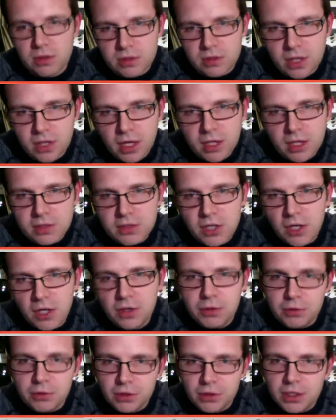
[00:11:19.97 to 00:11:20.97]
tone
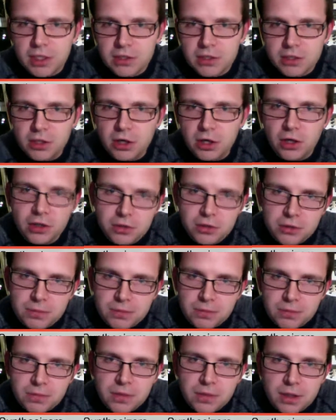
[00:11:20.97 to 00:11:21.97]
that it's got.
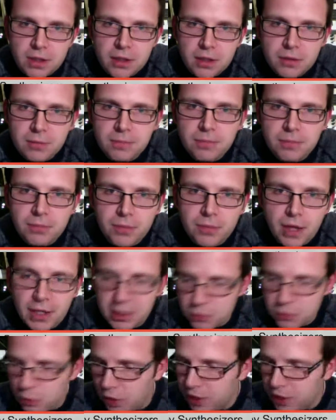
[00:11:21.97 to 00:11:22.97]
And that's
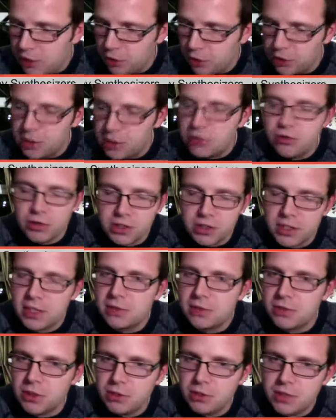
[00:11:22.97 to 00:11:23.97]
why the Auditron sounds
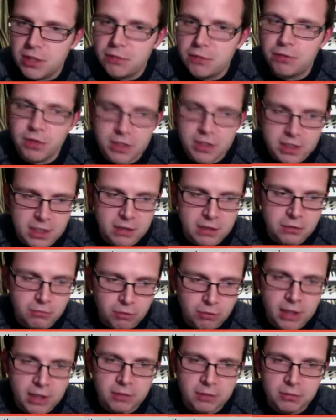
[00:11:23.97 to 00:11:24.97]
so different. It sounds
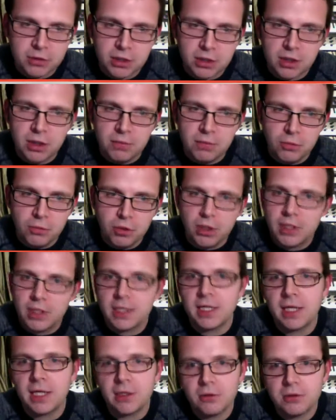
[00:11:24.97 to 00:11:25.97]
rounder and more like an
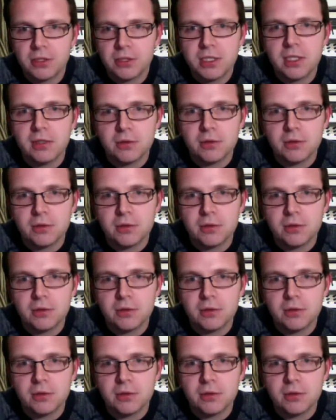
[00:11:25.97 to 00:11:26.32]
analog synth.